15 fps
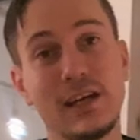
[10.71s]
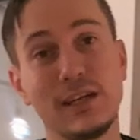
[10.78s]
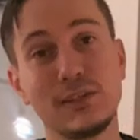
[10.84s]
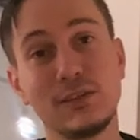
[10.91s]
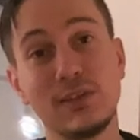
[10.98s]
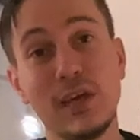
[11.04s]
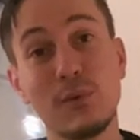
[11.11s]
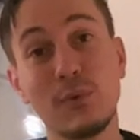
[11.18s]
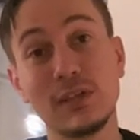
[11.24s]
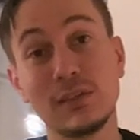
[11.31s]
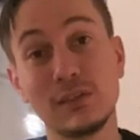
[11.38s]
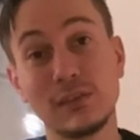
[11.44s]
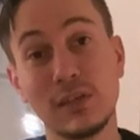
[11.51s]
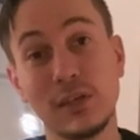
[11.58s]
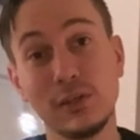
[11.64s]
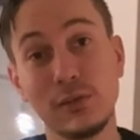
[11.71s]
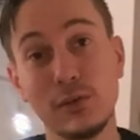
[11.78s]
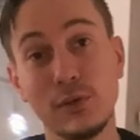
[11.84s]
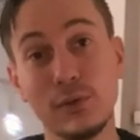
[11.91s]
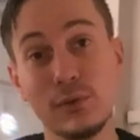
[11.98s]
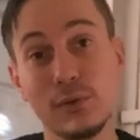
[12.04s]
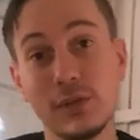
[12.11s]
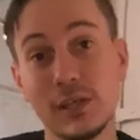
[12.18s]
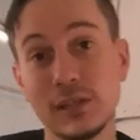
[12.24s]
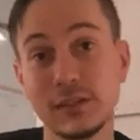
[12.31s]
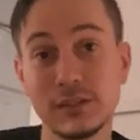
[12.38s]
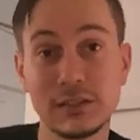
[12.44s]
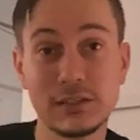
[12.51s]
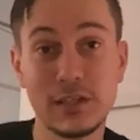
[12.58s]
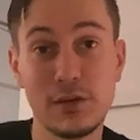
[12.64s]
today I want to tell you
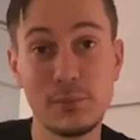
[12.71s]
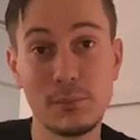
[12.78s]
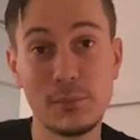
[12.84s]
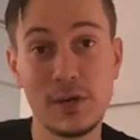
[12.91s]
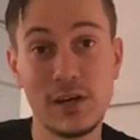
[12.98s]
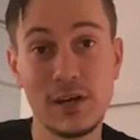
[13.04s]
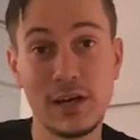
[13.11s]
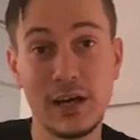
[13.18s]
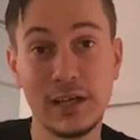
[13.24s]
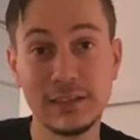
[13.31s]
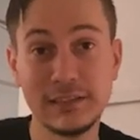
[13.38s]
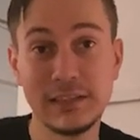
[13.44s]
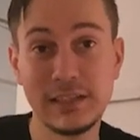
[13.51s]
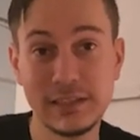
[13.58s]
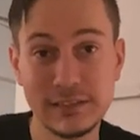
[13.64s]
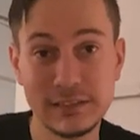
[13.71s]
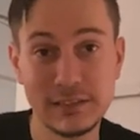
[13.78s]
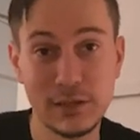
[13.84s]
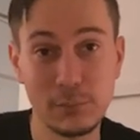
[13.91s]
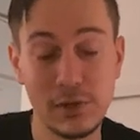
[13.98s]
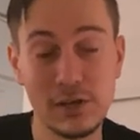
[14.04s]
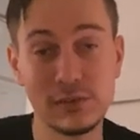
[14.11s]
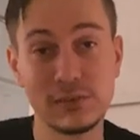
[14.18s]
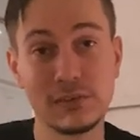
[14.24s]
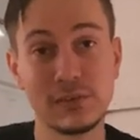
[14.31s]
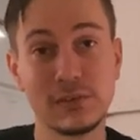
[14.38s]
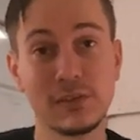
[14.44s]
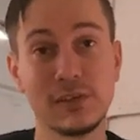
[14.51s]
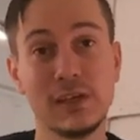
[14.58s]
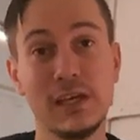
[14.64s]
some ideas about
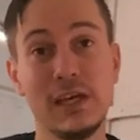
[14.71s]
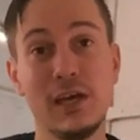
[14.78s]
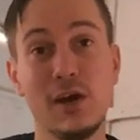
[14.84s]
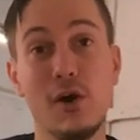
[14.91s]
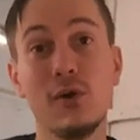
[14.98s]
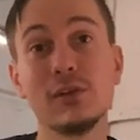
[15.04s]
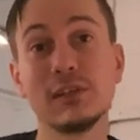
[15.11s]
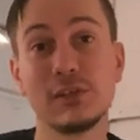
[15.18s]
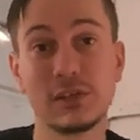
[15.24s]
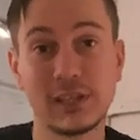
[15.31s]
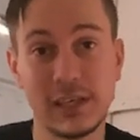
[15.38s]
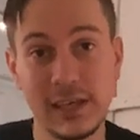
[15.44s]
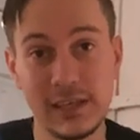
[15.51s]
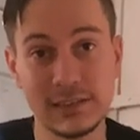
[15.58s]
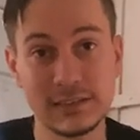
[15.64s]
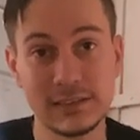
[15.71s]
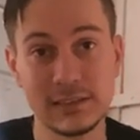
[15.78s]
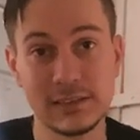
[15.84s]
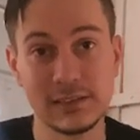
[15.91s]
older arcades.